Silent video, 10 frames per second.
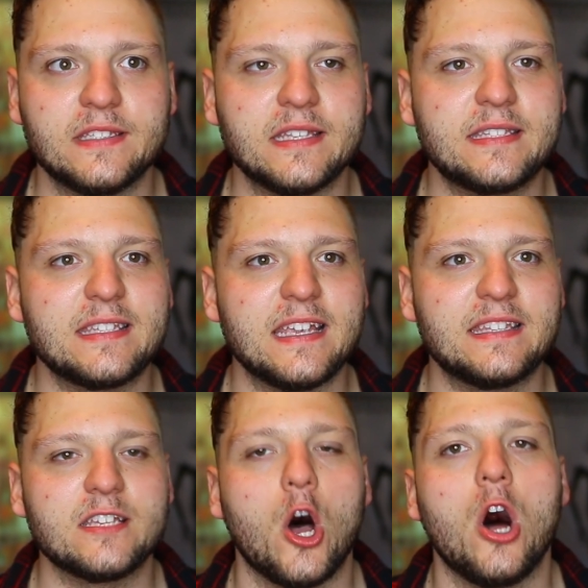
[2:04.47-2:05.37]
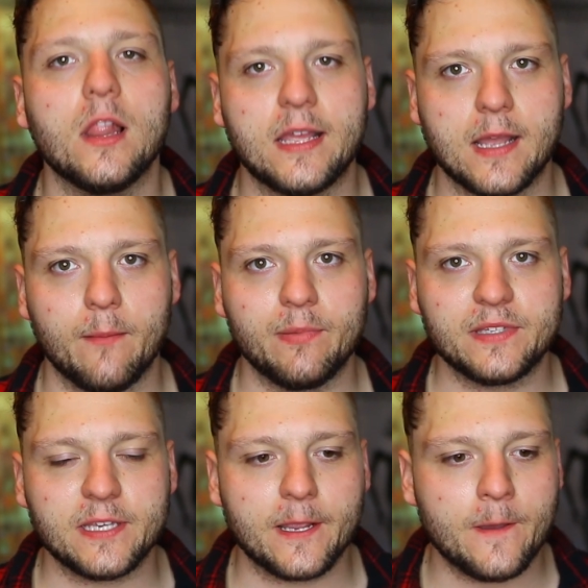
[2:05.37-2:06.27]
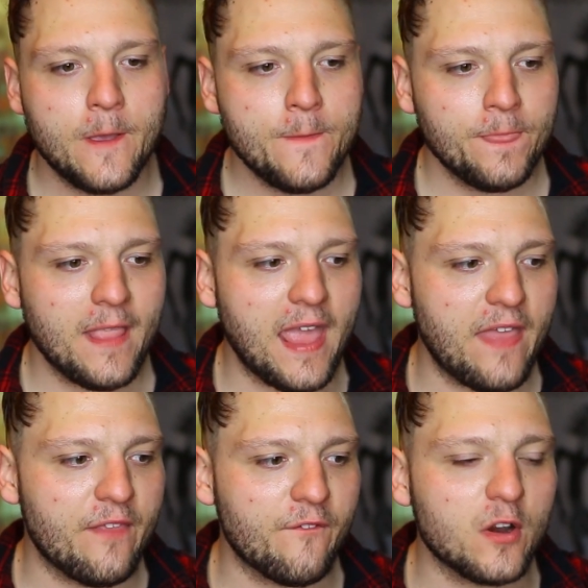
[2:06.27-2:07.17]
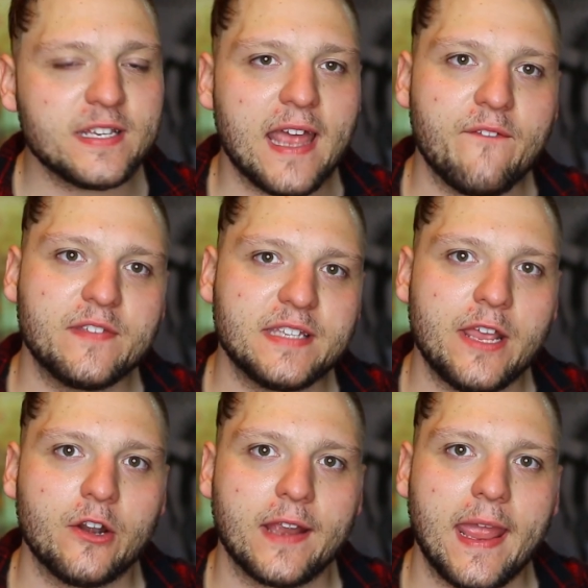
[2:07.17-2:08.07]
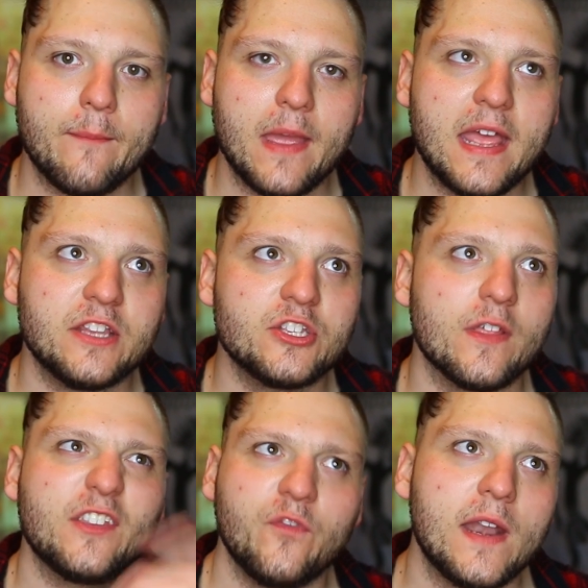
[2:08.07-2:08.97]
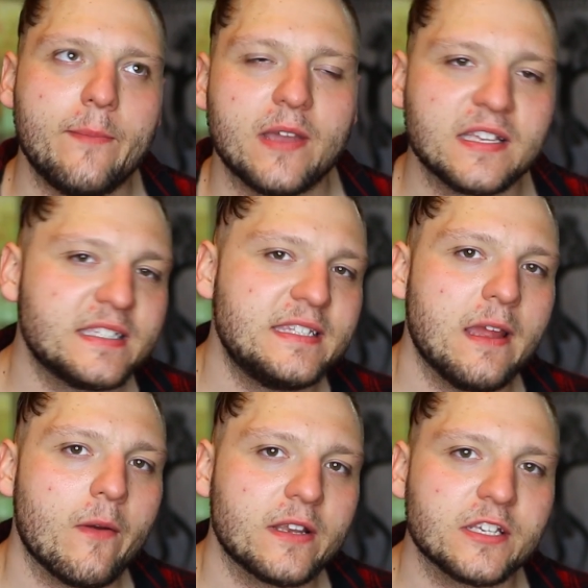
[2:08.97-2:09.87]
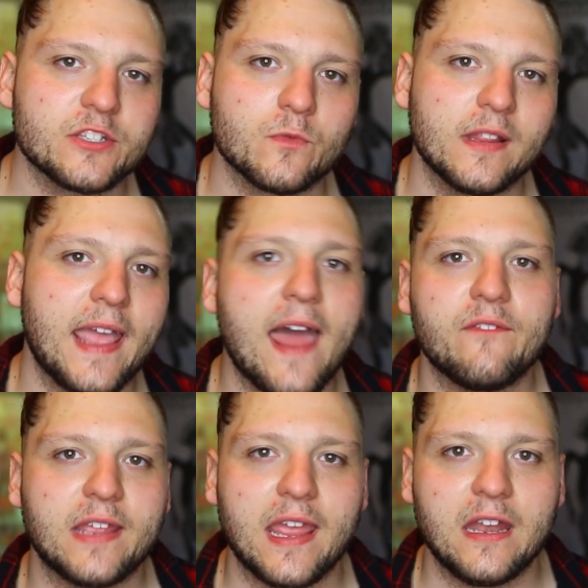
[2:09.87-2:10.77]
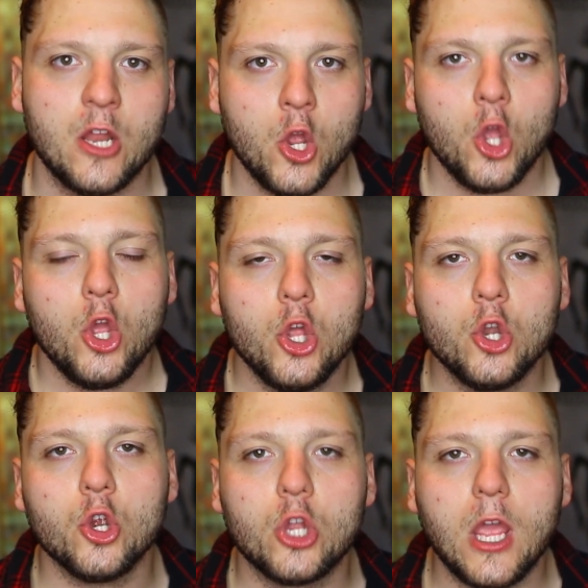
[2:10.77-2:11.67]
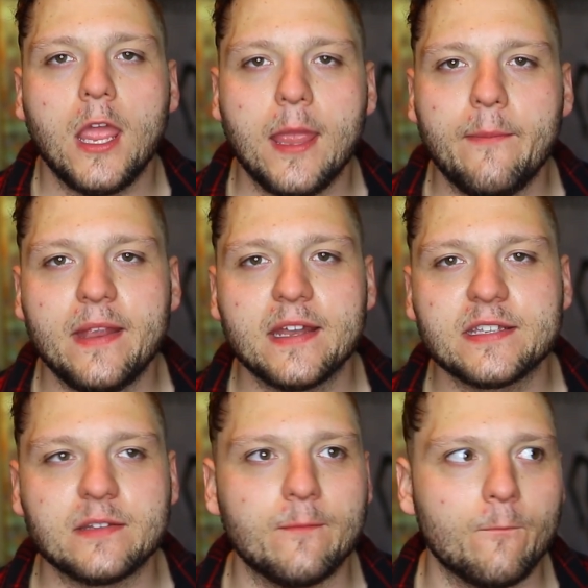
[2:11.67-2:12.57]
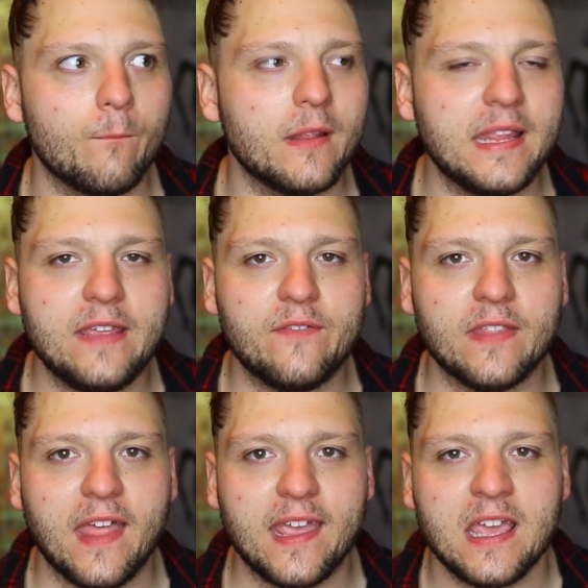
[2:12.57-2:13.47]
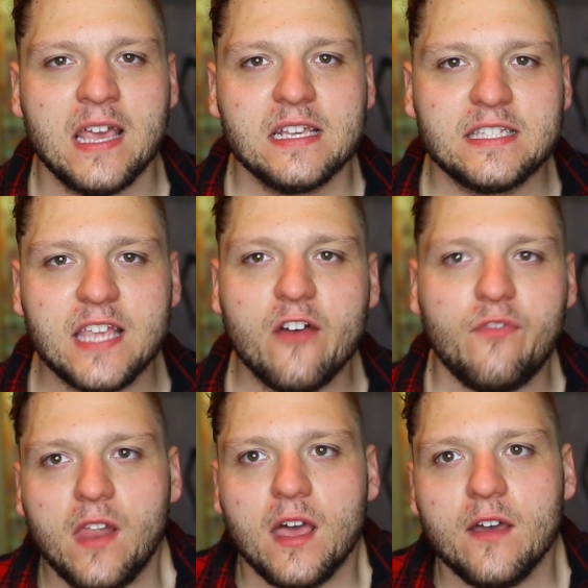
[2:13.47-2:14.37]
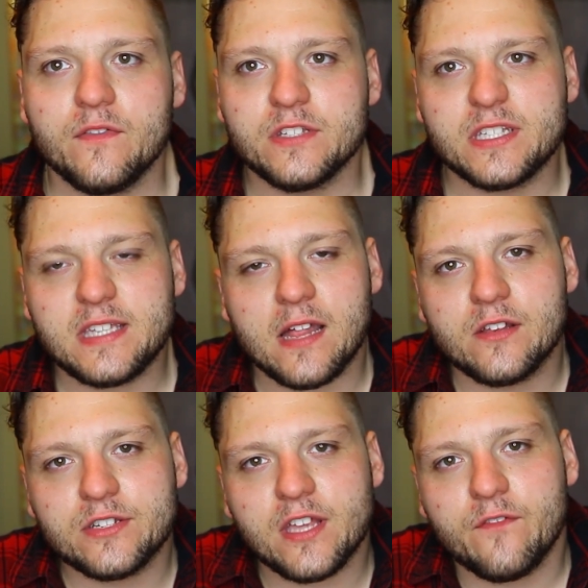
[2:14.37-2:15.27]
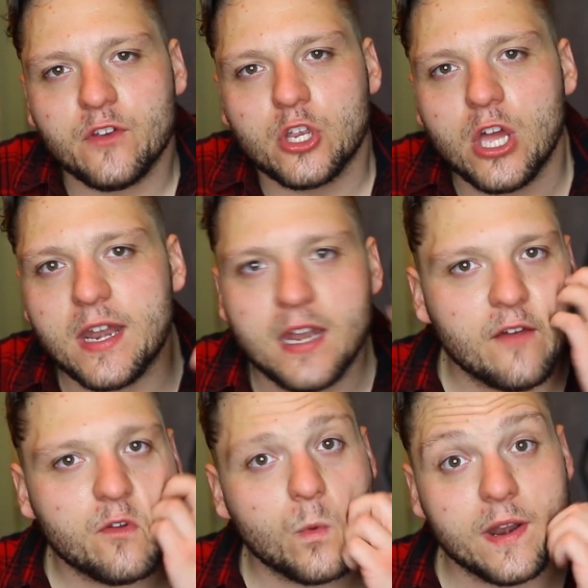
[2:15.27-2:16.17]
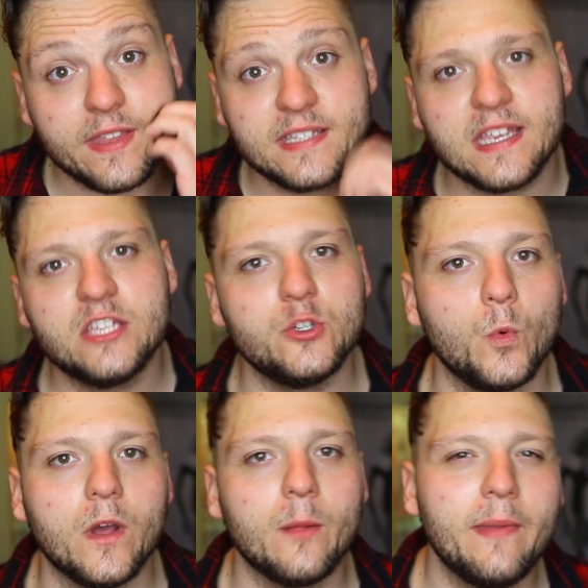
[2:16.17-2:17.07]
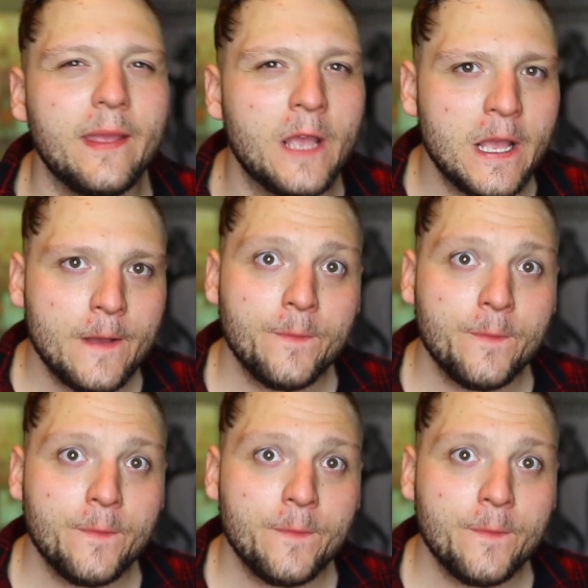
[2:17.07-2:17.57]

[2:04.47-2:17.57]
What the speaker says: It's all encompassing. And the first half is inner game. And so that's funny because Derek doesn't really advocate inner game. He doesn't believe in like self-love and just tell yourself you're good enough and one of these days you will be.